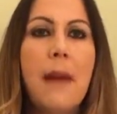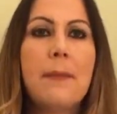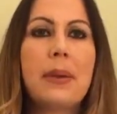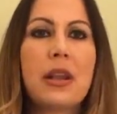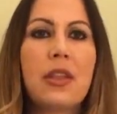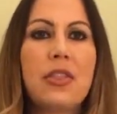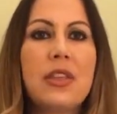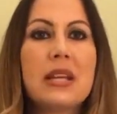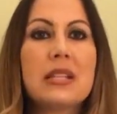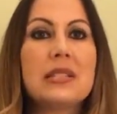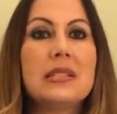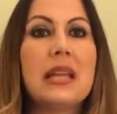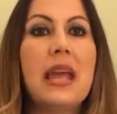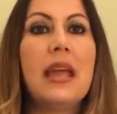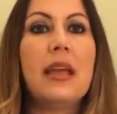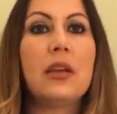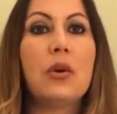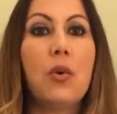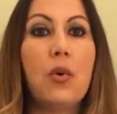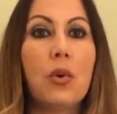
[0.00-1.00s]
But I think
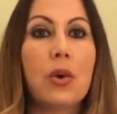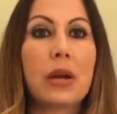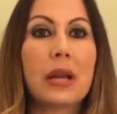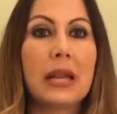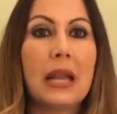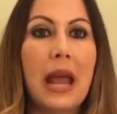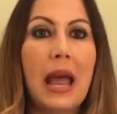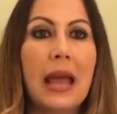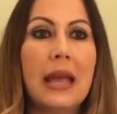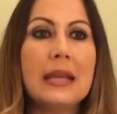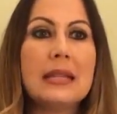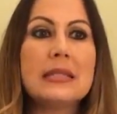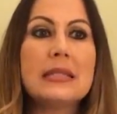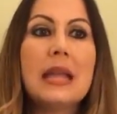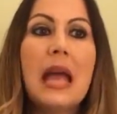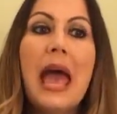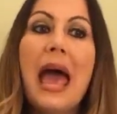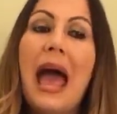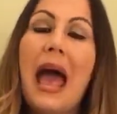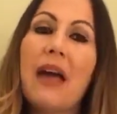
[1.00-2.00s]
staying
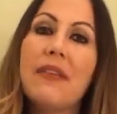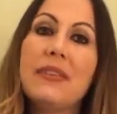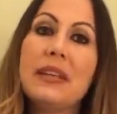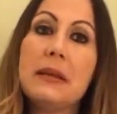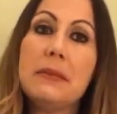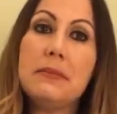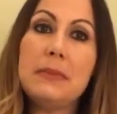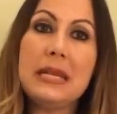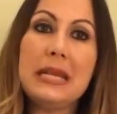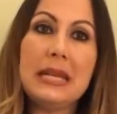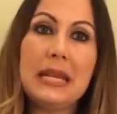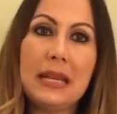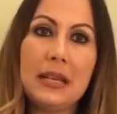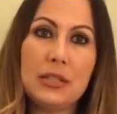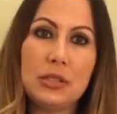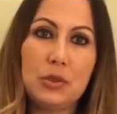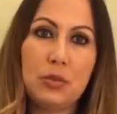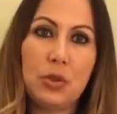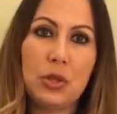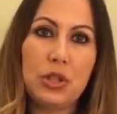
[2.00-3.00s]
organized, having
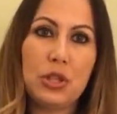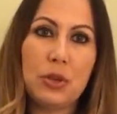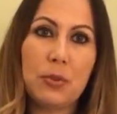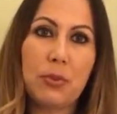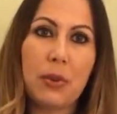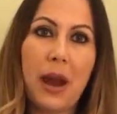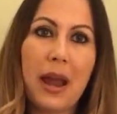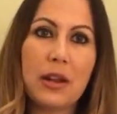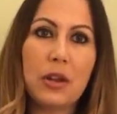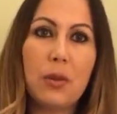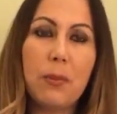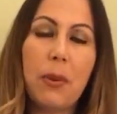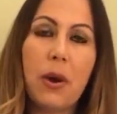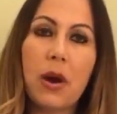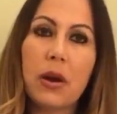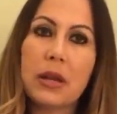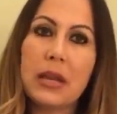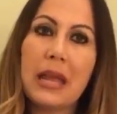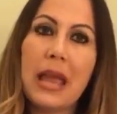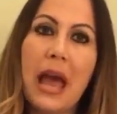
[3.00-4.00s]
meetings with your bridal
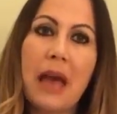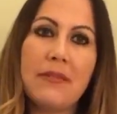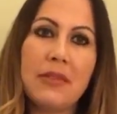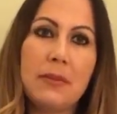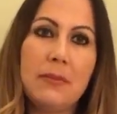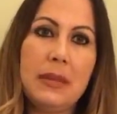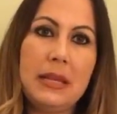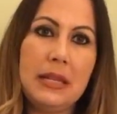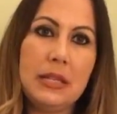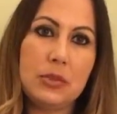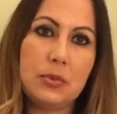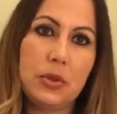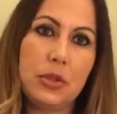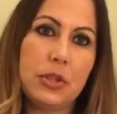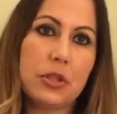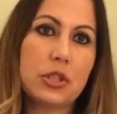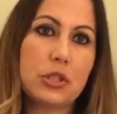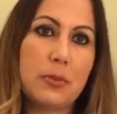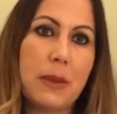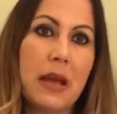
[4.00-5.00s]
party, having meetings
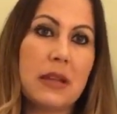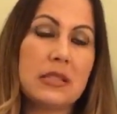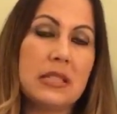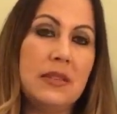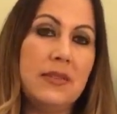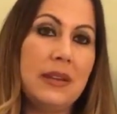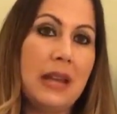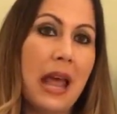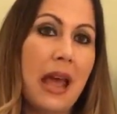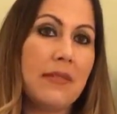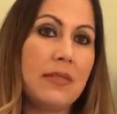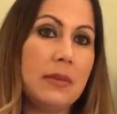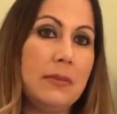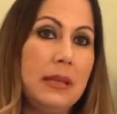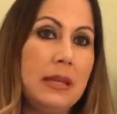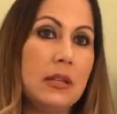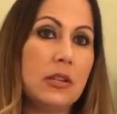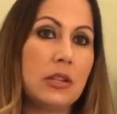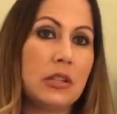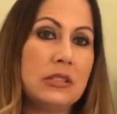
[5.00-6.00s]
with your spouse, even having
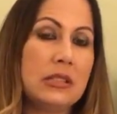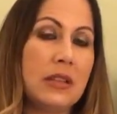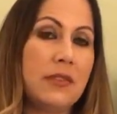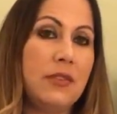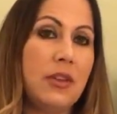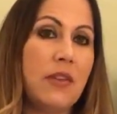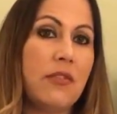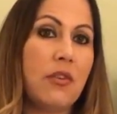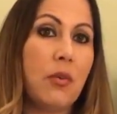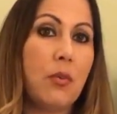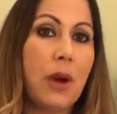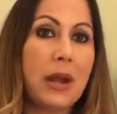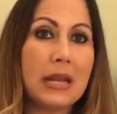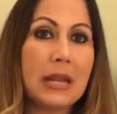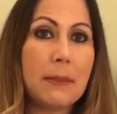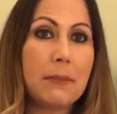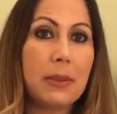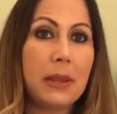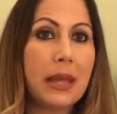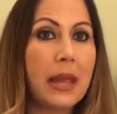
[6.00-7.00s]
meetings if you have a
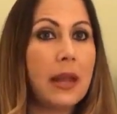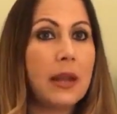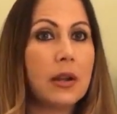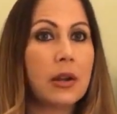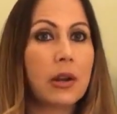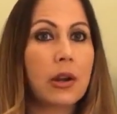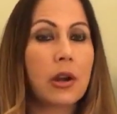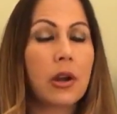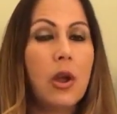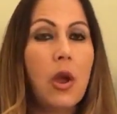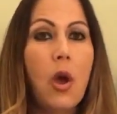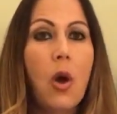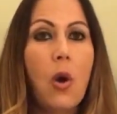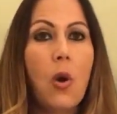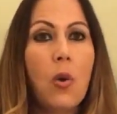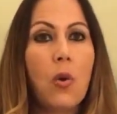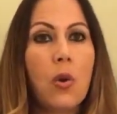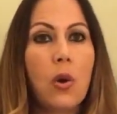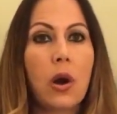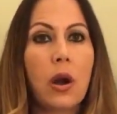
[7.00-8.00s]
wedding planner
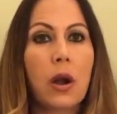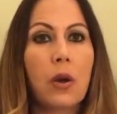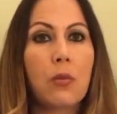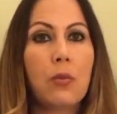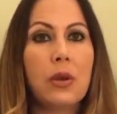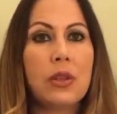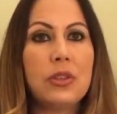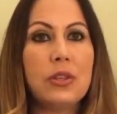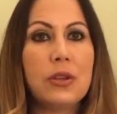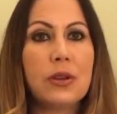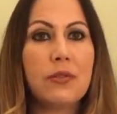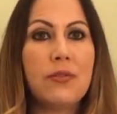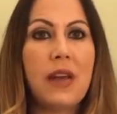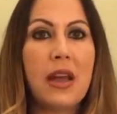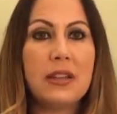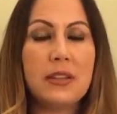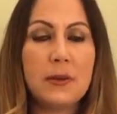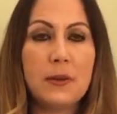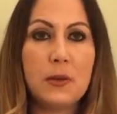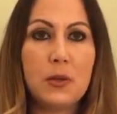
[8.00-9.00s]
or with your
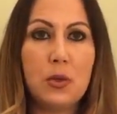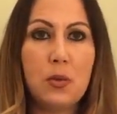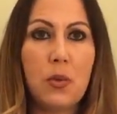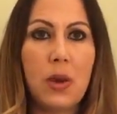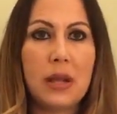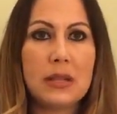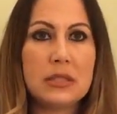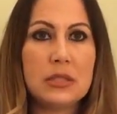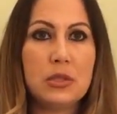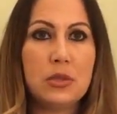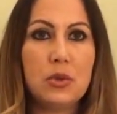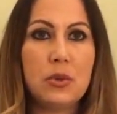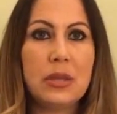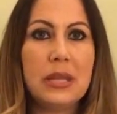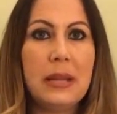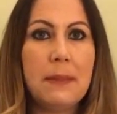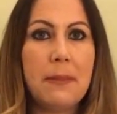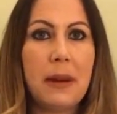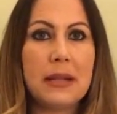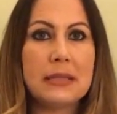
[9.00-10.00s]
venue, you want to
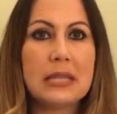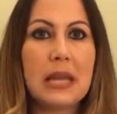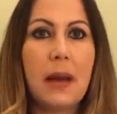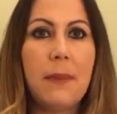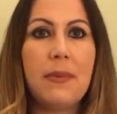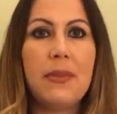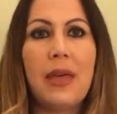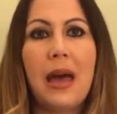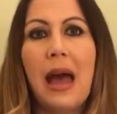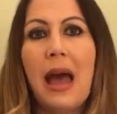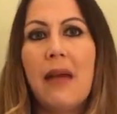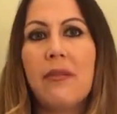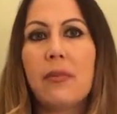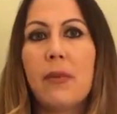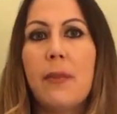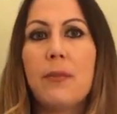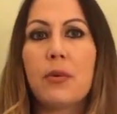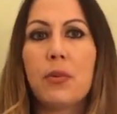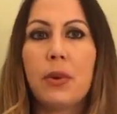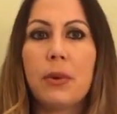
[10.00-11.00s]
keep on top of that. I
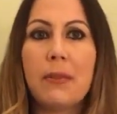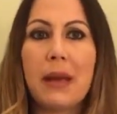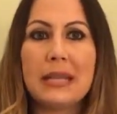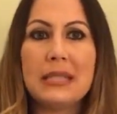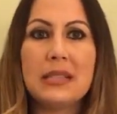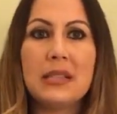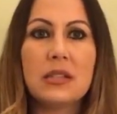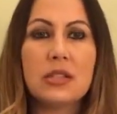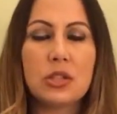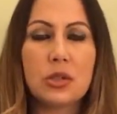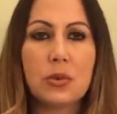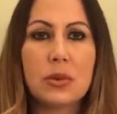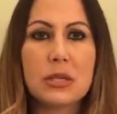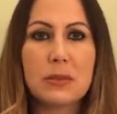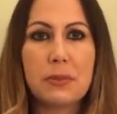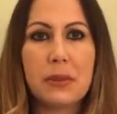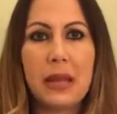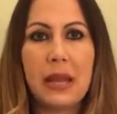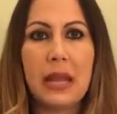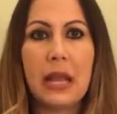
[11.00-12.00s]
remember when my sister
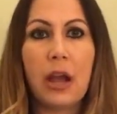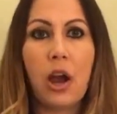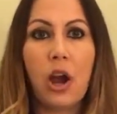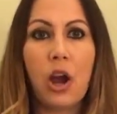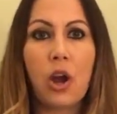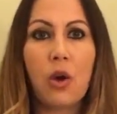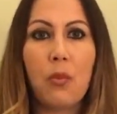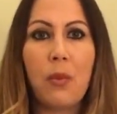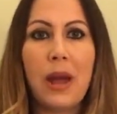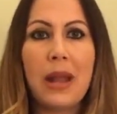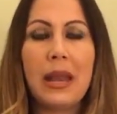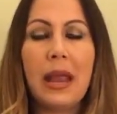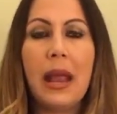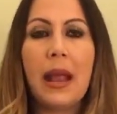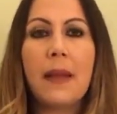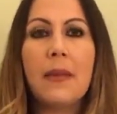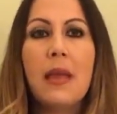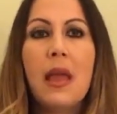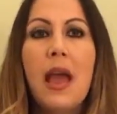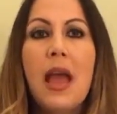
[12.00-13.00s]
was planning her
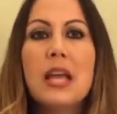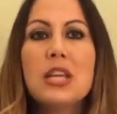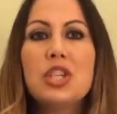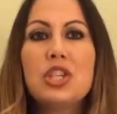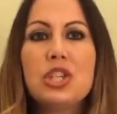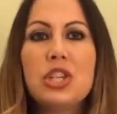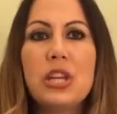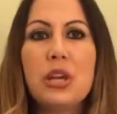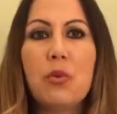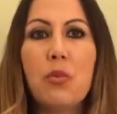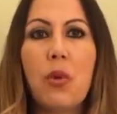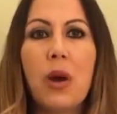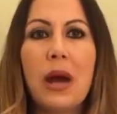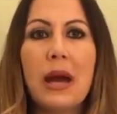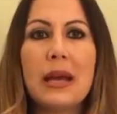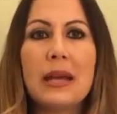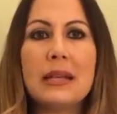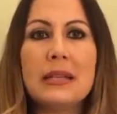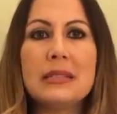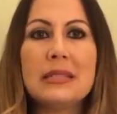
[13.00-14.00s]
wedding, she
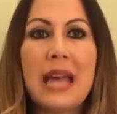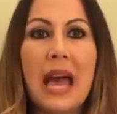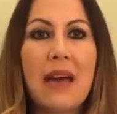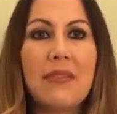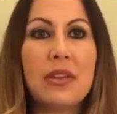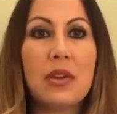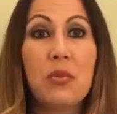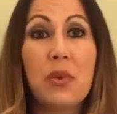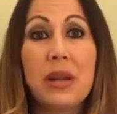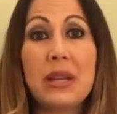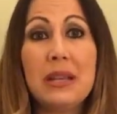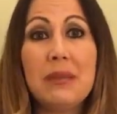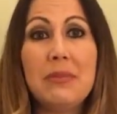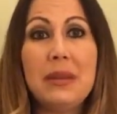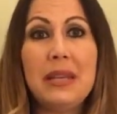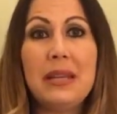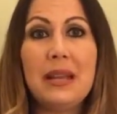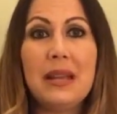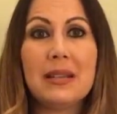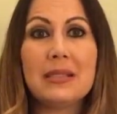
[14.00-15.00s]
was having wedding
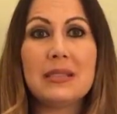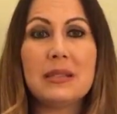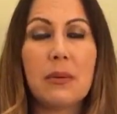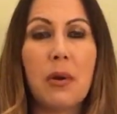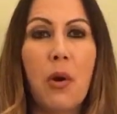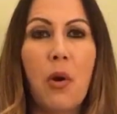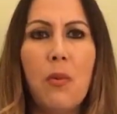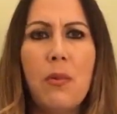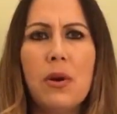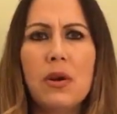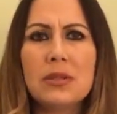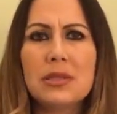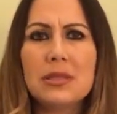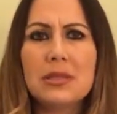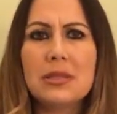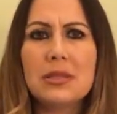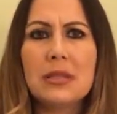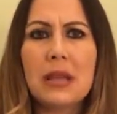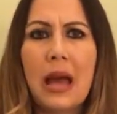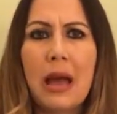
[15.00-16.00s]
meetings
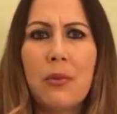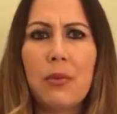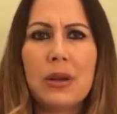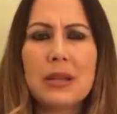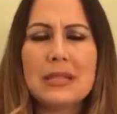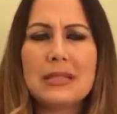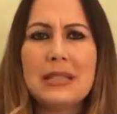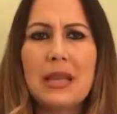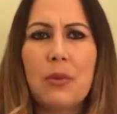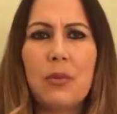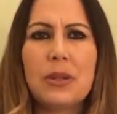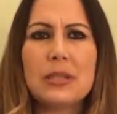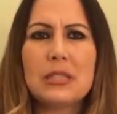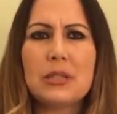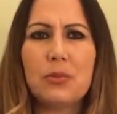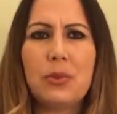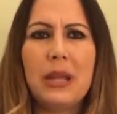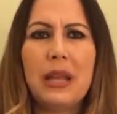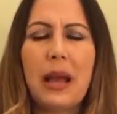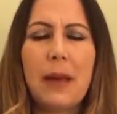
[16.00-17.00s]
almost, I want to say once
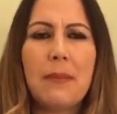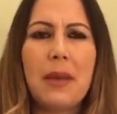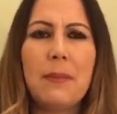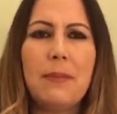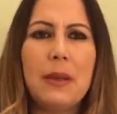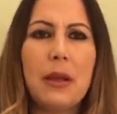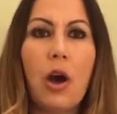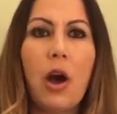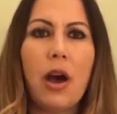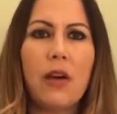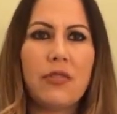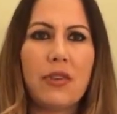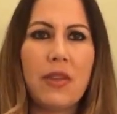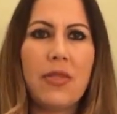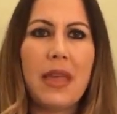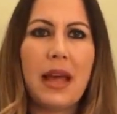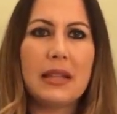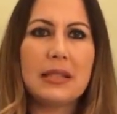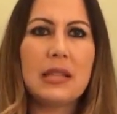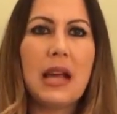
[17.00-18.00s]
a week. I might be off
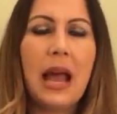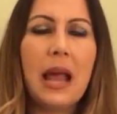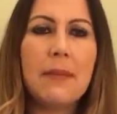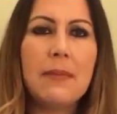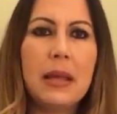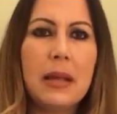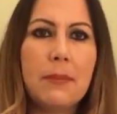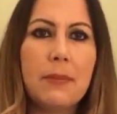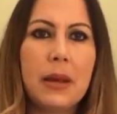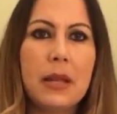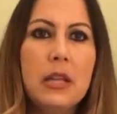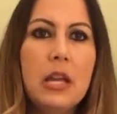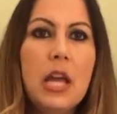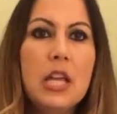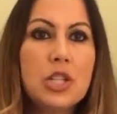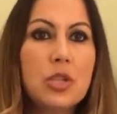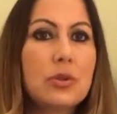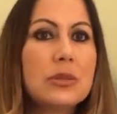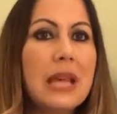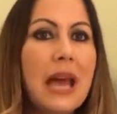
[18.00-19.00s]
on that timing, but
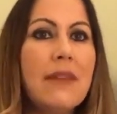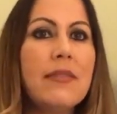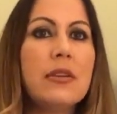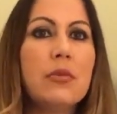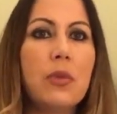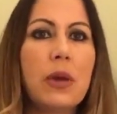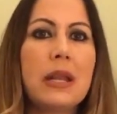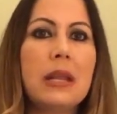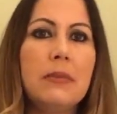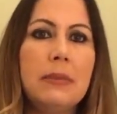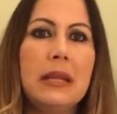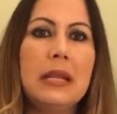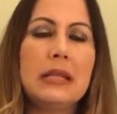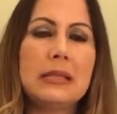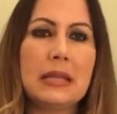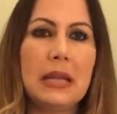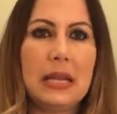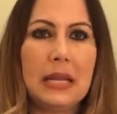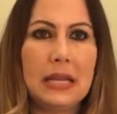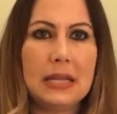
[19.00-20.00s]
she was having wedding
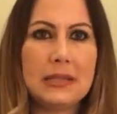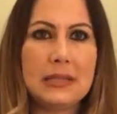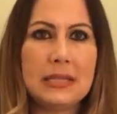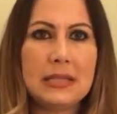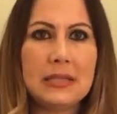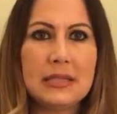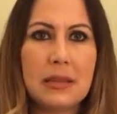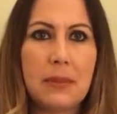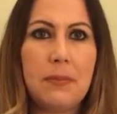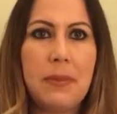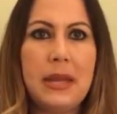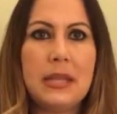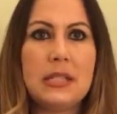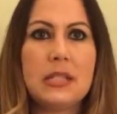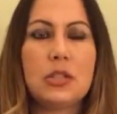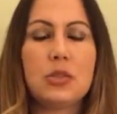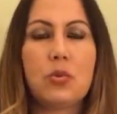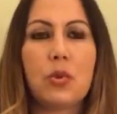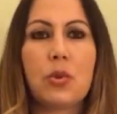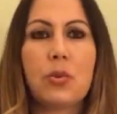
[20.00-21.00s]
meetings on a consistent
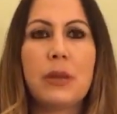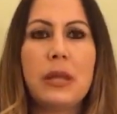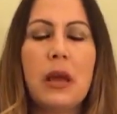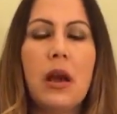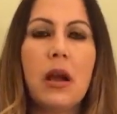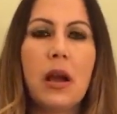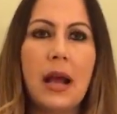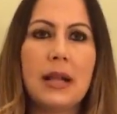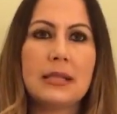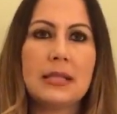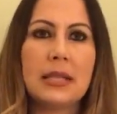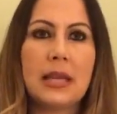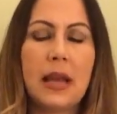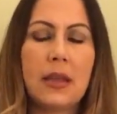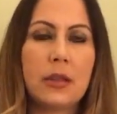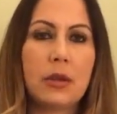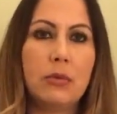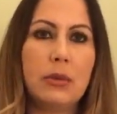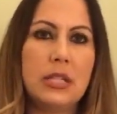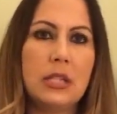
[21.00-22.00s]
basis where we all got
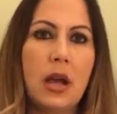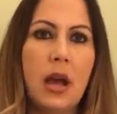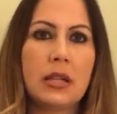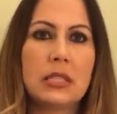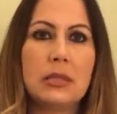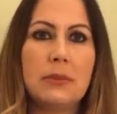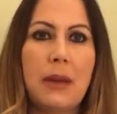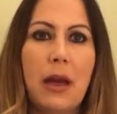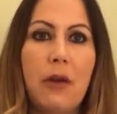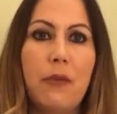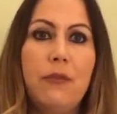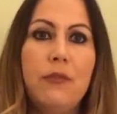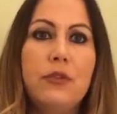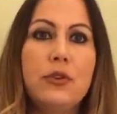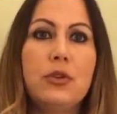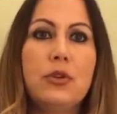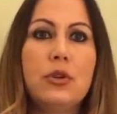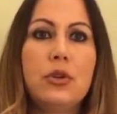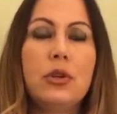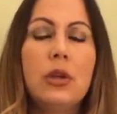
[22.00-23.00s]
together. We talked about
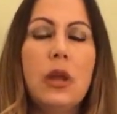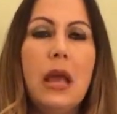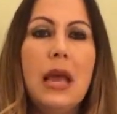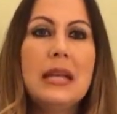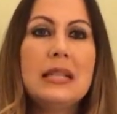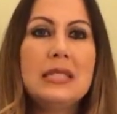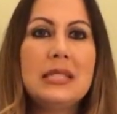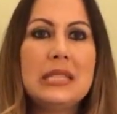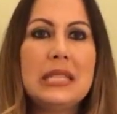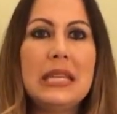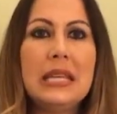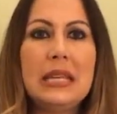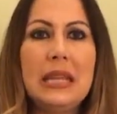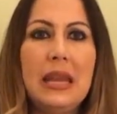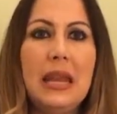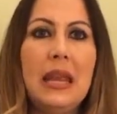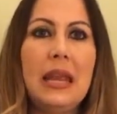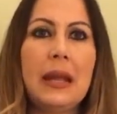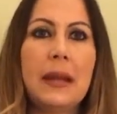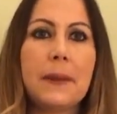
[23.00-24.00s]
food,
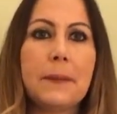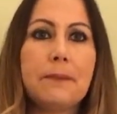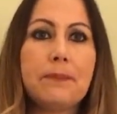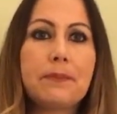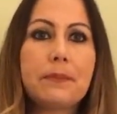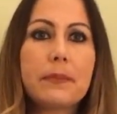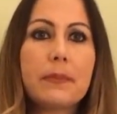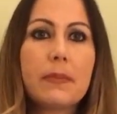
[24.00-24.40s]
seating,